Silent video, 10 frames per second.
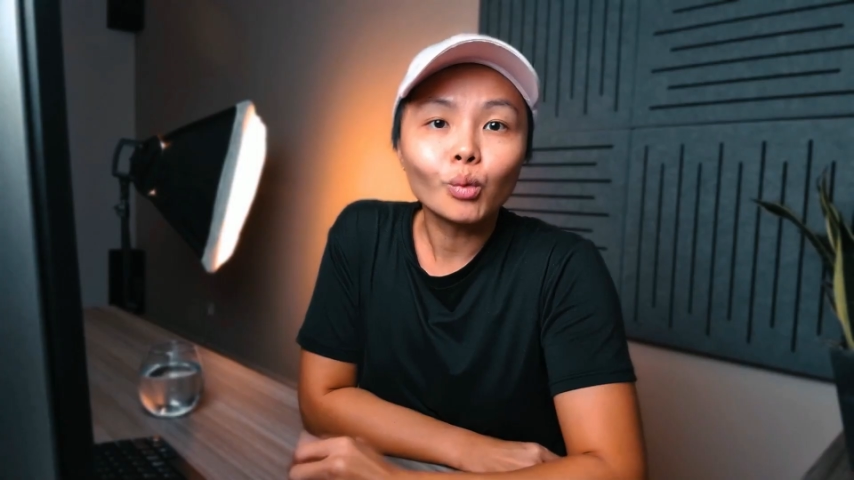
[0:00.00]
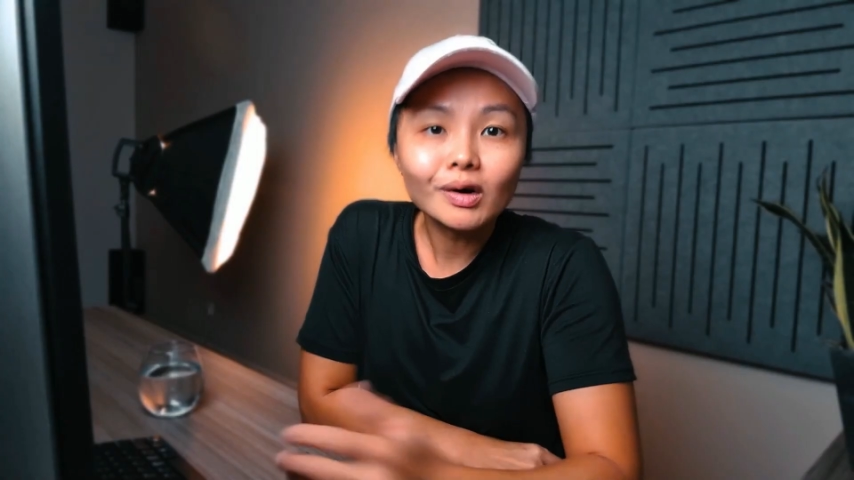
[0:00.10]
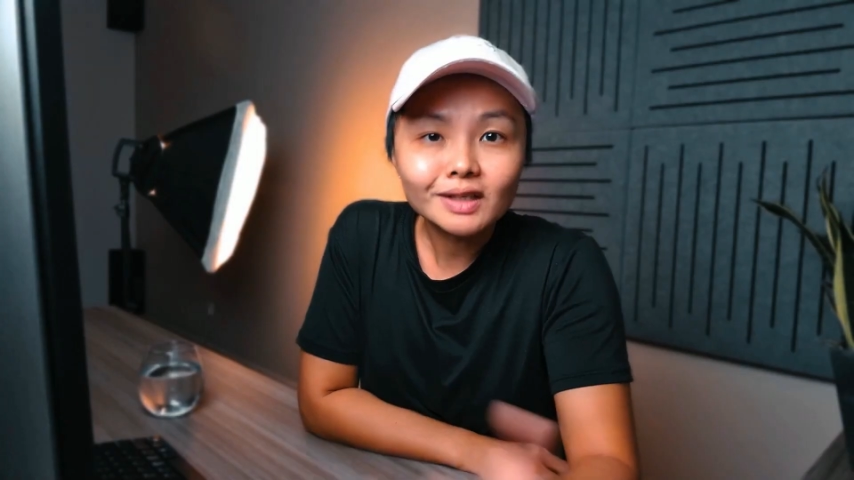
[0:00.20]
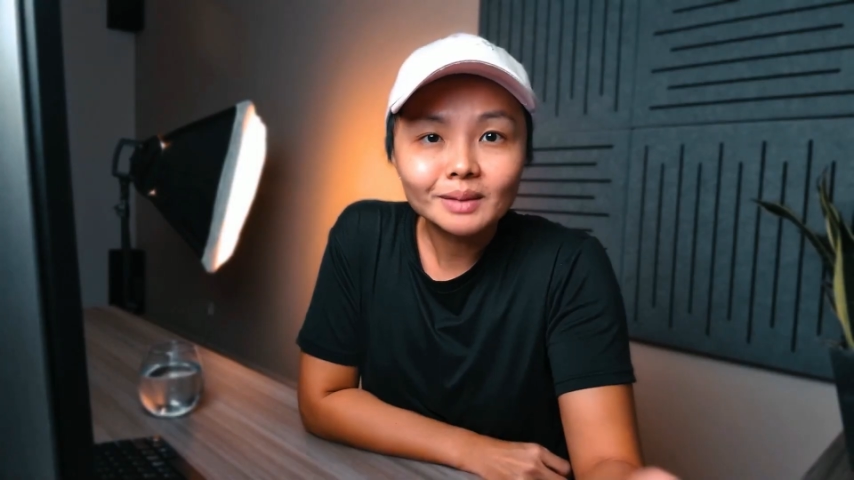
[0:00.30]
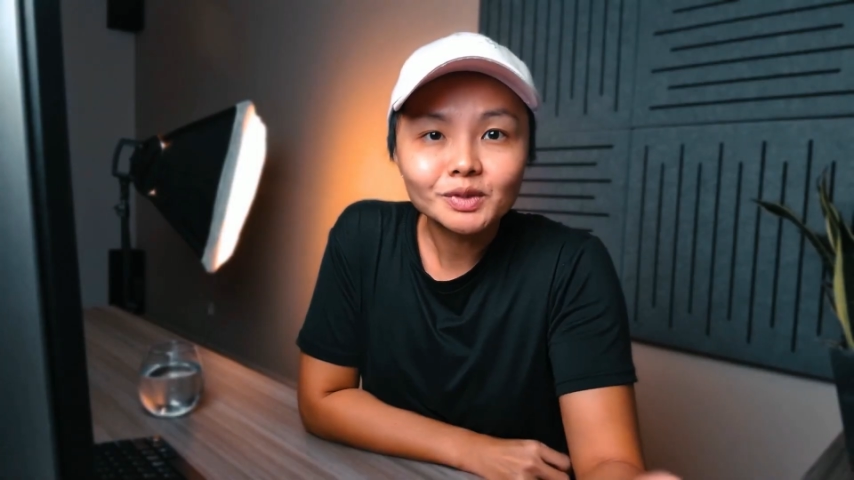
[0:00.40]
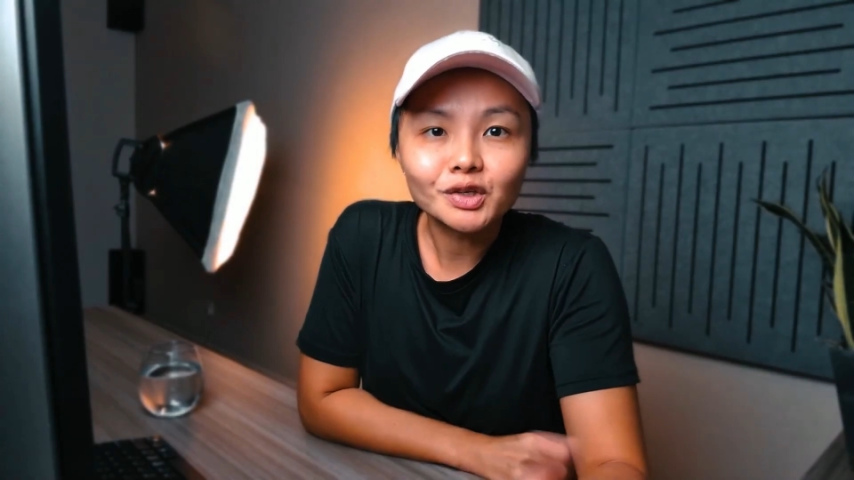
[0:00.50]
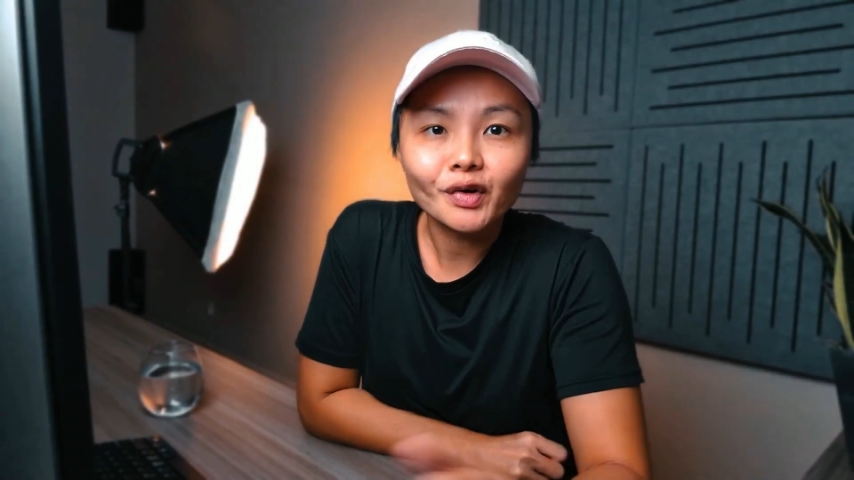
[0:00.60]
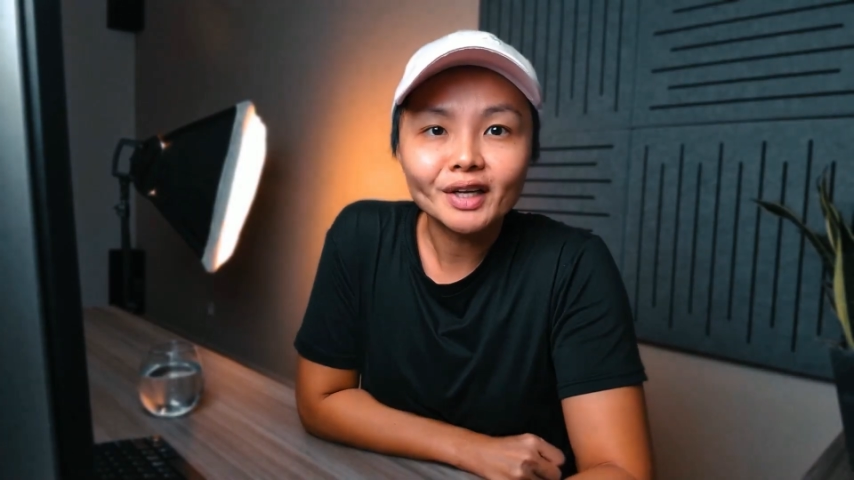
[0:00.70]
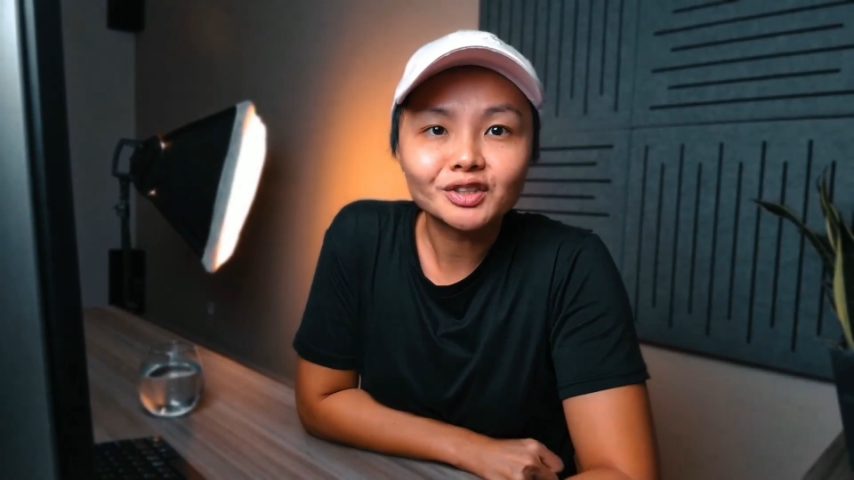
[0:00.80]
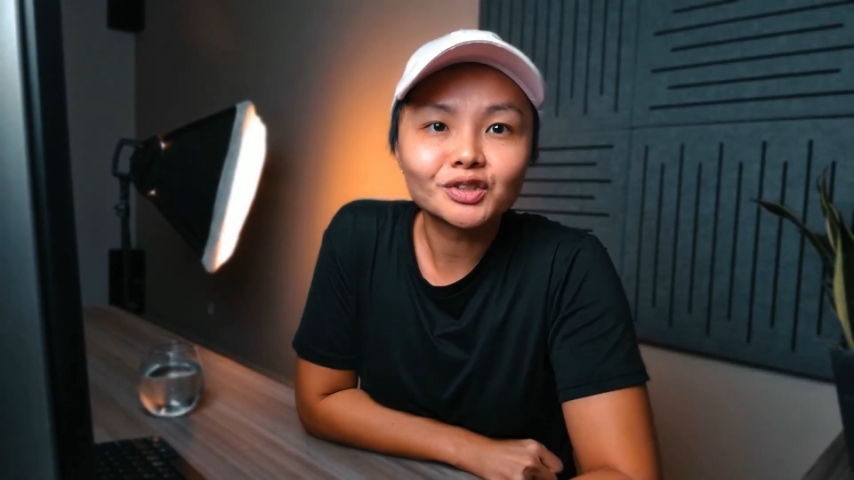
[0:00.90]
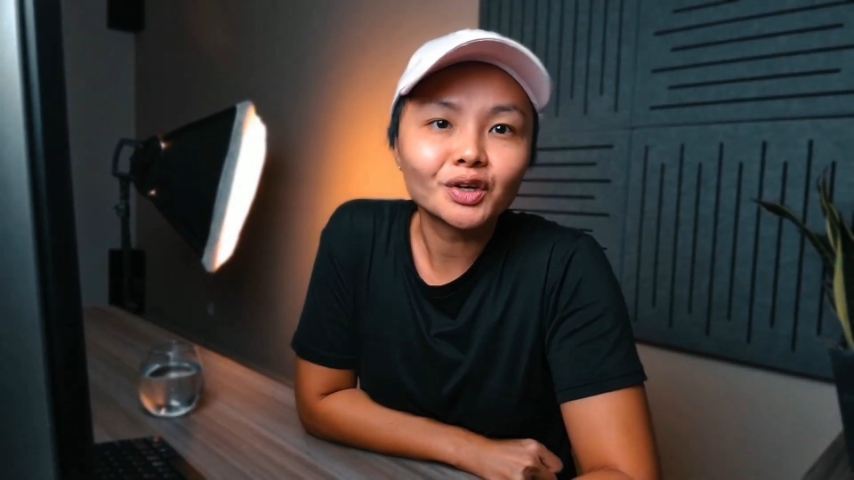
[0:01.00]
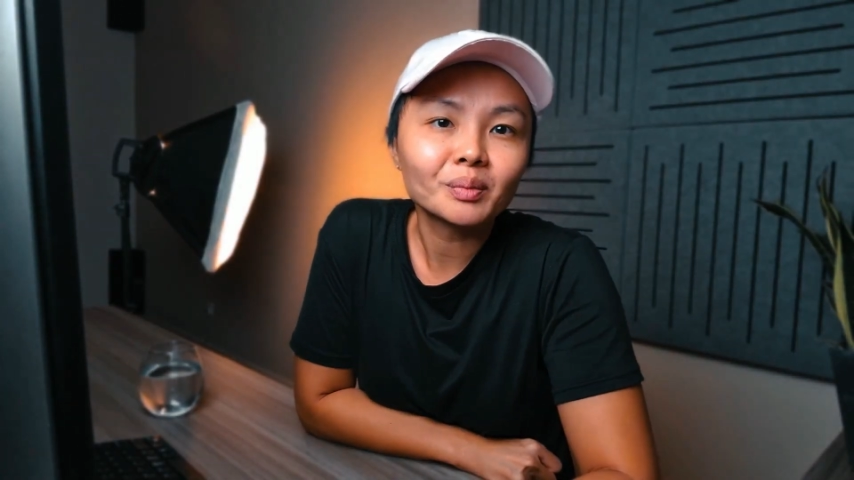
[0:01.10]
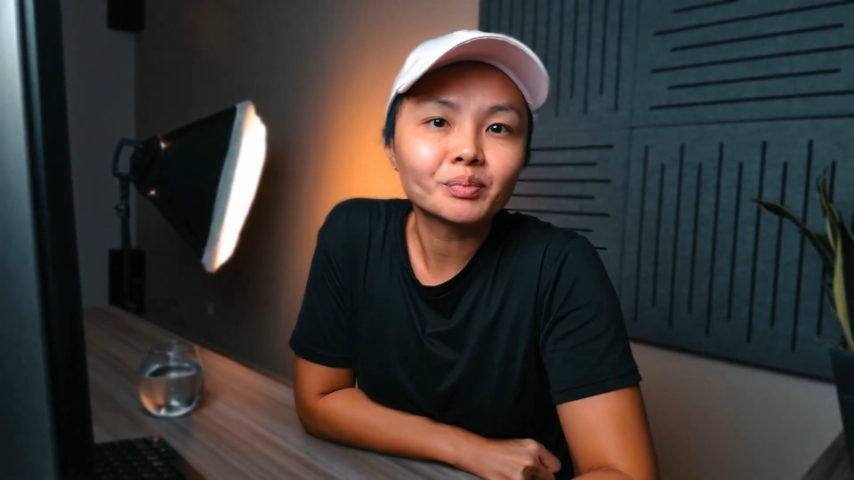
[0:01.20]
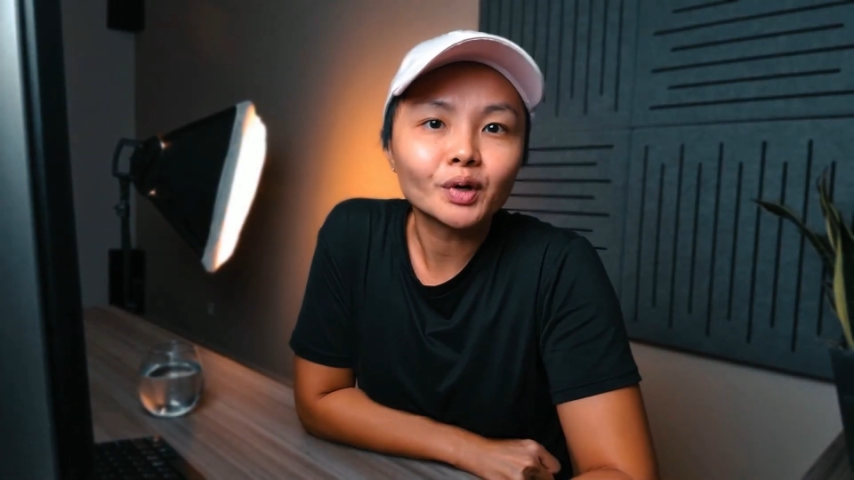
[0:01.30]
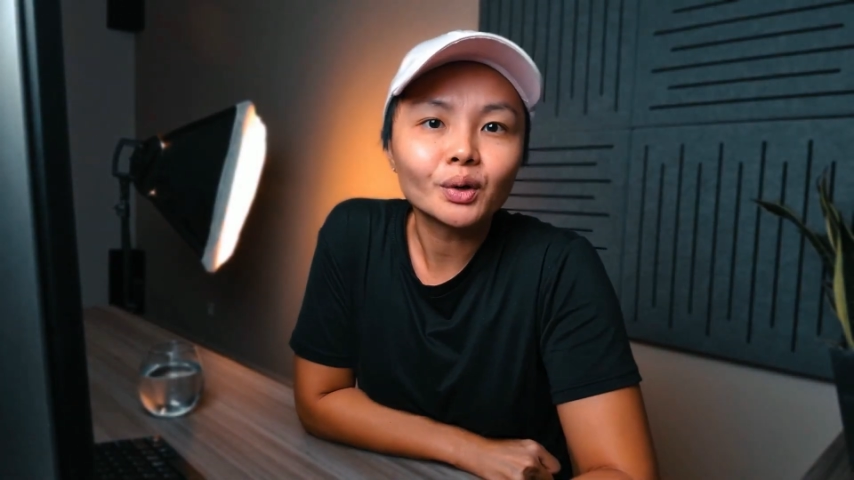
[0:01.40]
Welcome to Create Studio
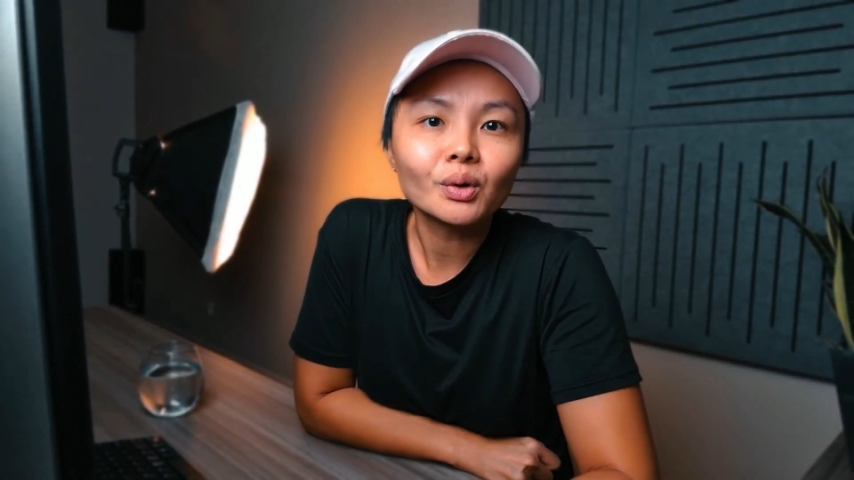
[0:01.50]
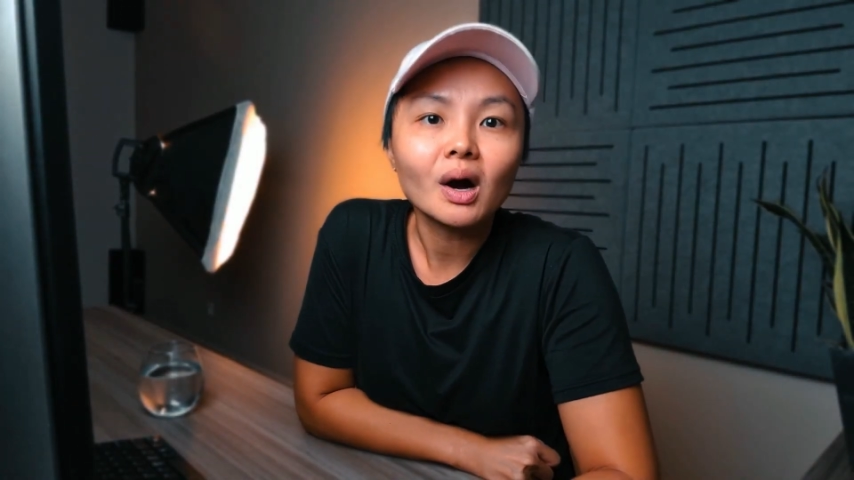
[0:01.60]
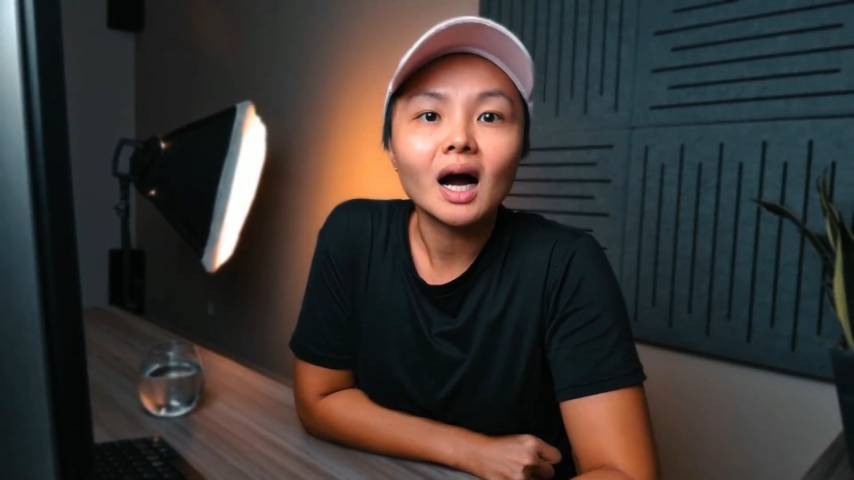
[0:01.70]
Pro.